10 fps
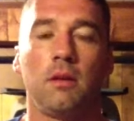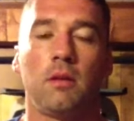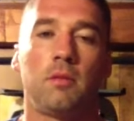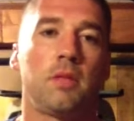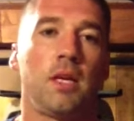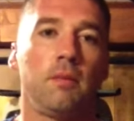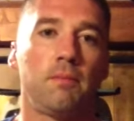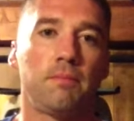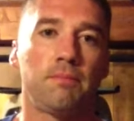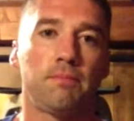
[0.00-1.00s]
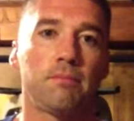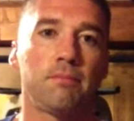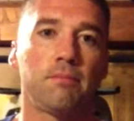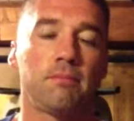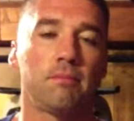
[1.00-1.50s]
see
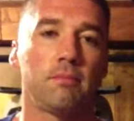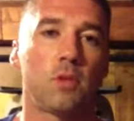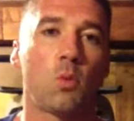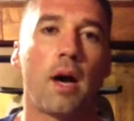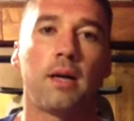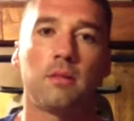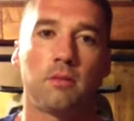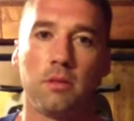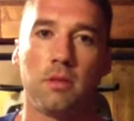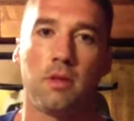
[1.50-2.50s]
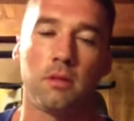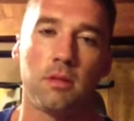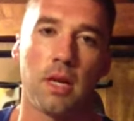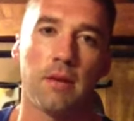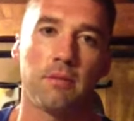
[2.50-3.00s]
twice the results
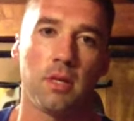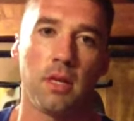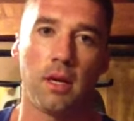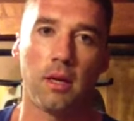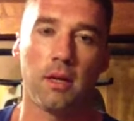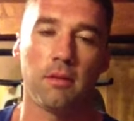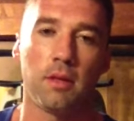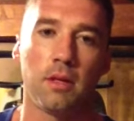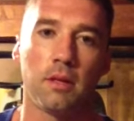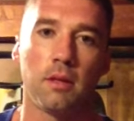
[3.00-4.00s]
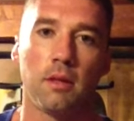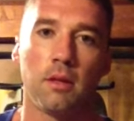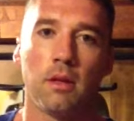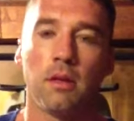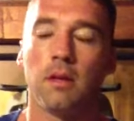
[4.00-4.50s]
that I've seen out of it.
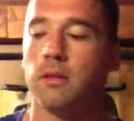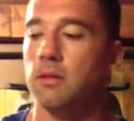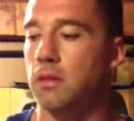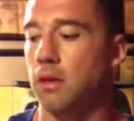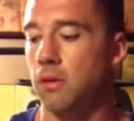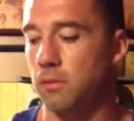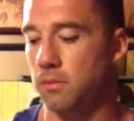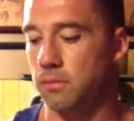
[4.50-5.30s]
So